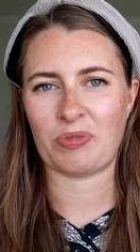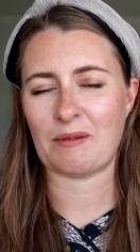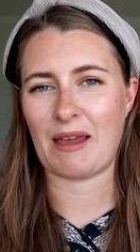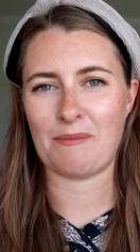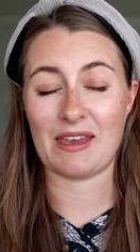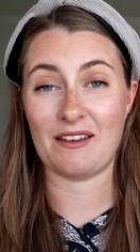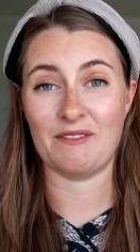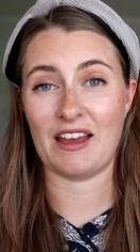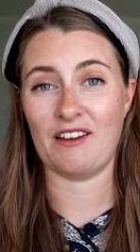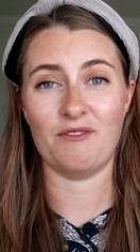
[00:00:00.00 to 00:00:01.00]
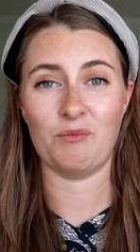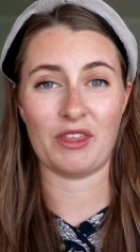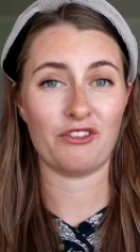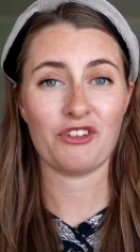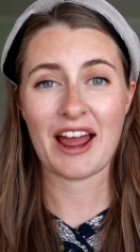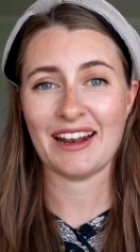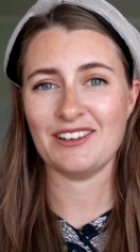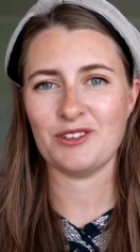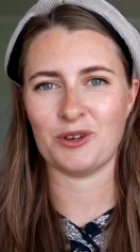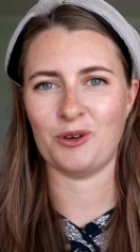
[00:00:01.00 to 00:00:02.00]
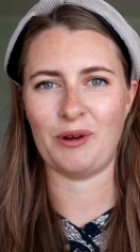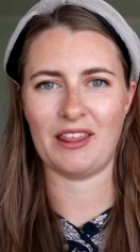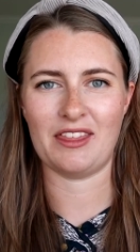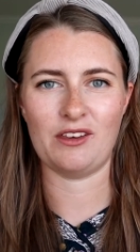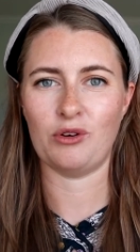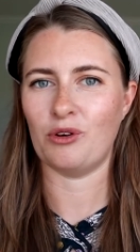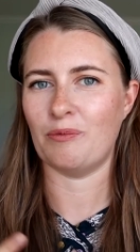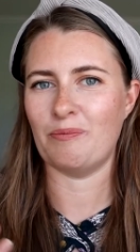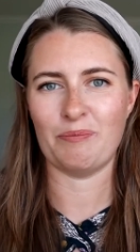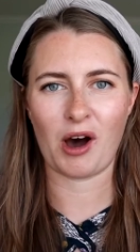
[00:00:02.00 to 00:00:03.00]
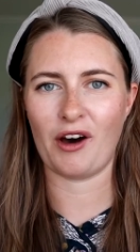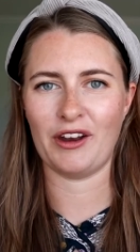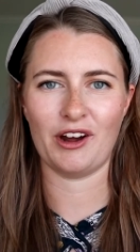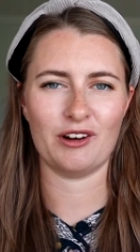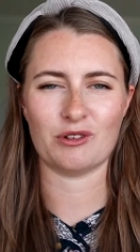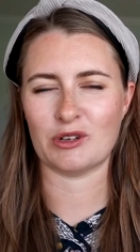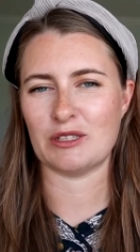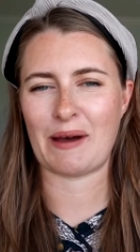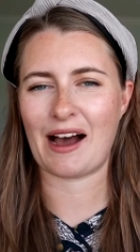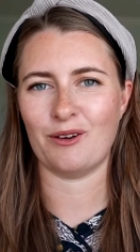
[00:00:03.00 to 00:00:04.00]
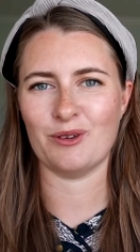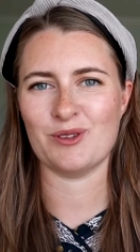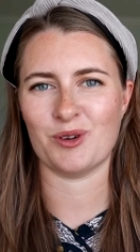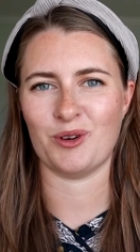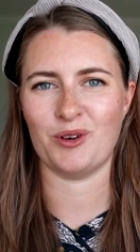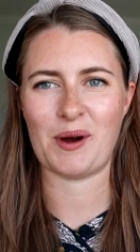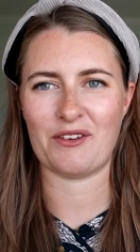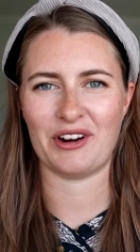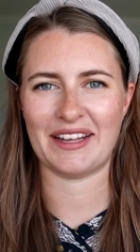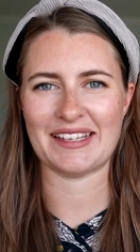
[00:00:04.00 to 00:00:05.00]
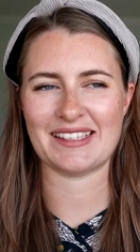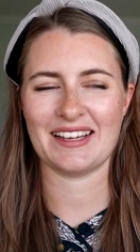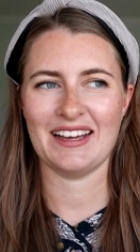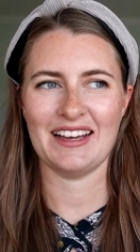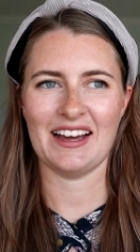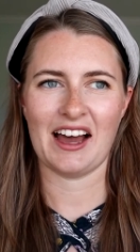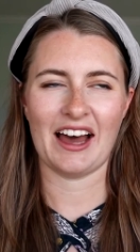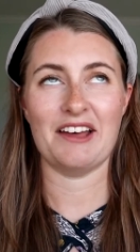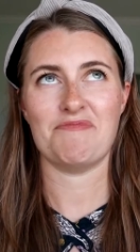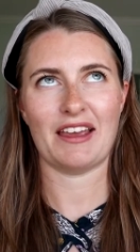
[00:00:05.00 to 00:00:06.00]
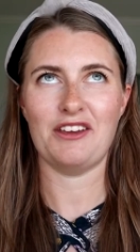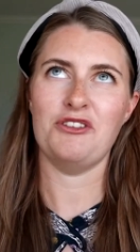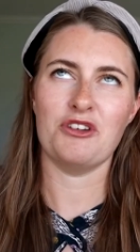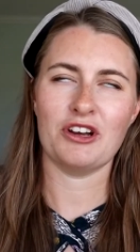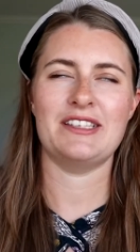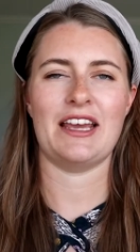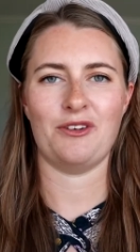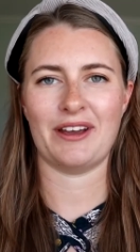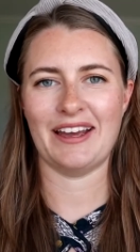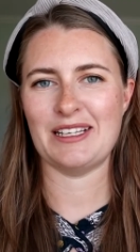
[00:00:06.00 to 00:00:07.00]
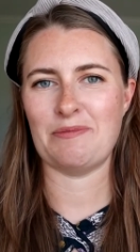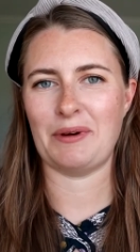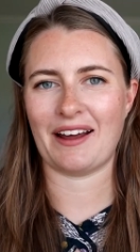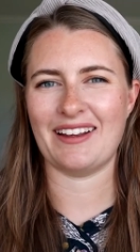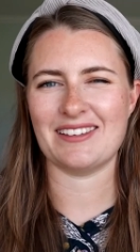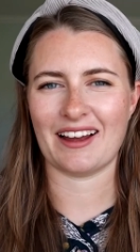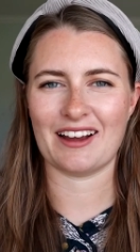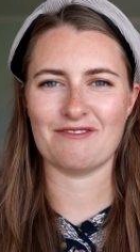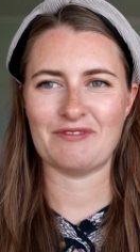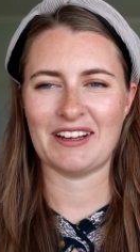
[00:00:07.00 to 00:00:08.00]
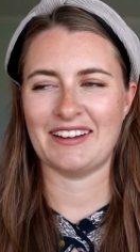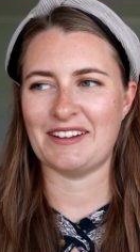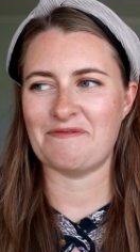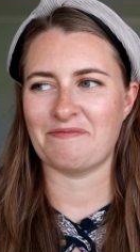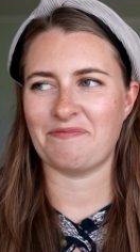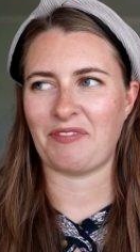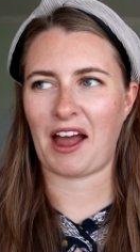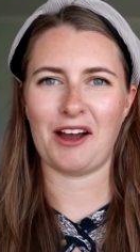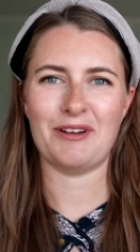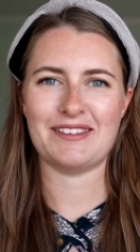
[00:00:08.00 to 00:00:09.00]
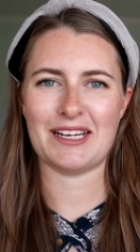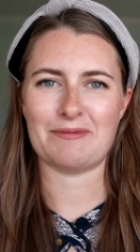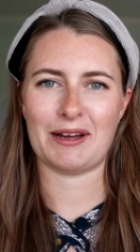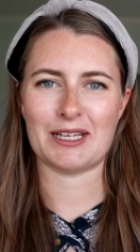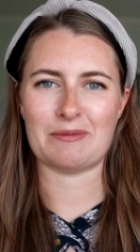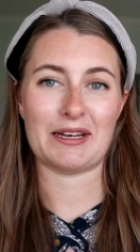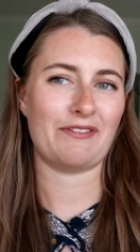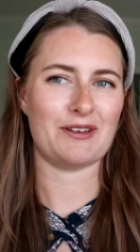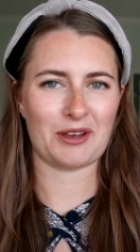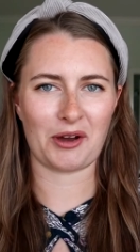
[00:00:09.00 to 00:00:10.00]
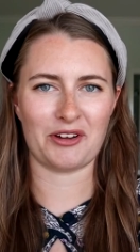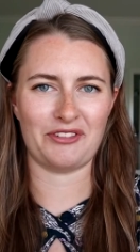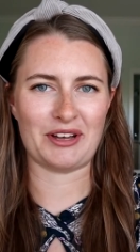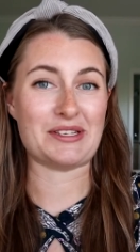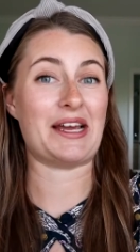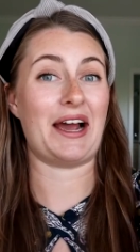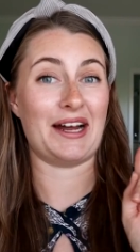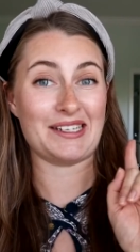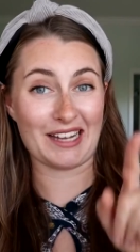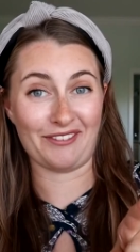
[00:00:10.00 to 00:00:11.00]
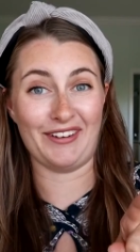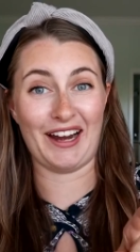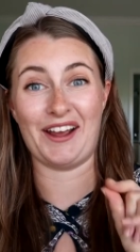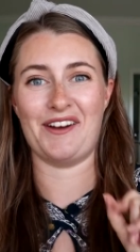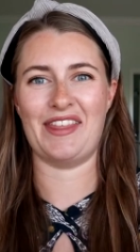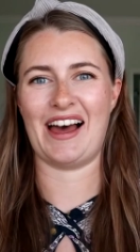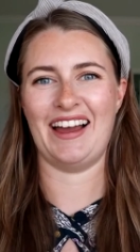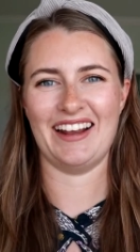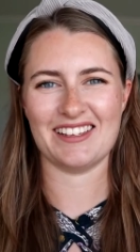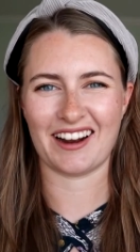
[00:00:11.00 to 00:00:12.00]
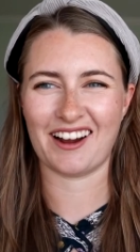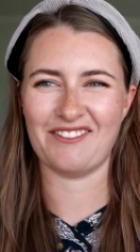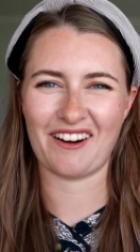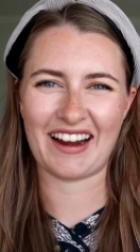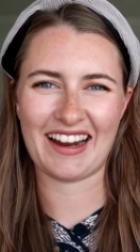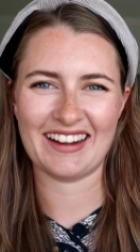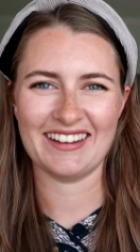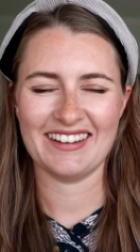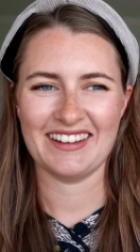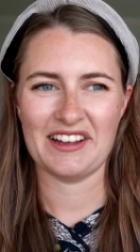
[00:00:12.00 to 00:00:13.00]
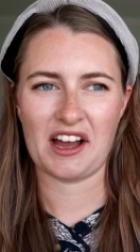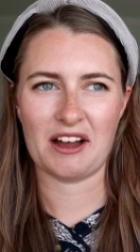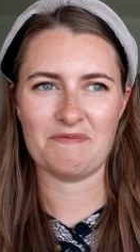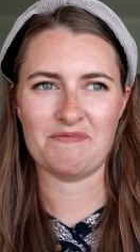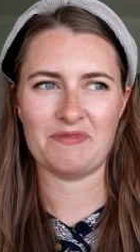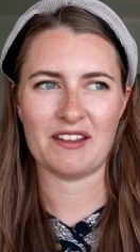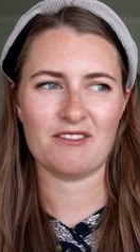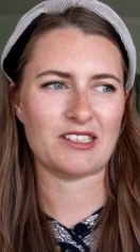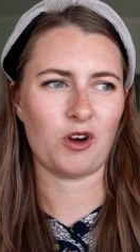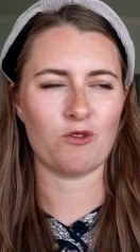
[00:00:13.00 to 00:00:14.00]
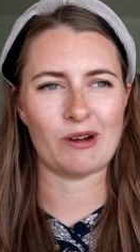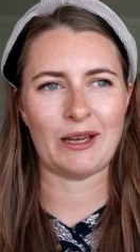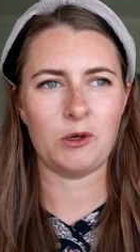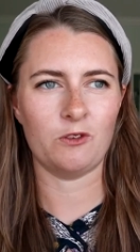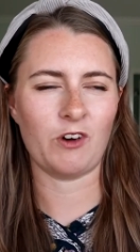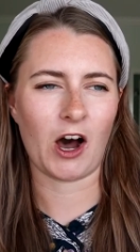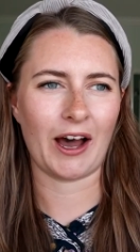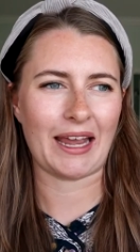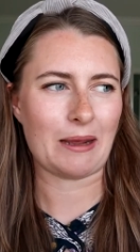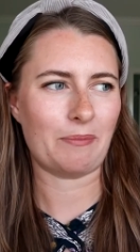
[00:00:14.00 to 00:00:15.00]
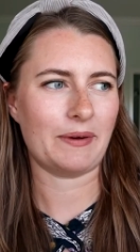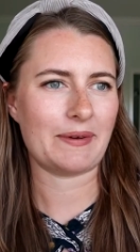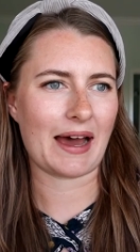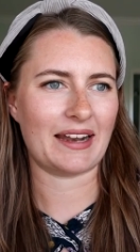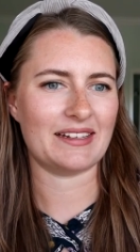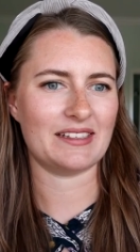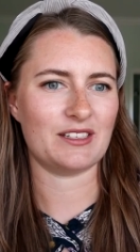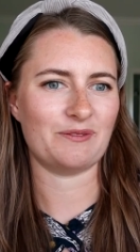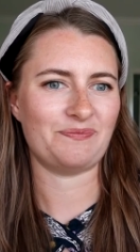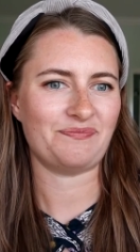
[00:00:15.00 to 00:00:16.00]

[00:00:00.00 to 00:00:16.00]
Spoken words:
maybe with a friend or with your partner or a spouse or whoever it is. You could take your kids, but it's like I always say to my husband, if I was going on a first date, I'd definitely go there. It's like a very, it's got a really cool vibe, and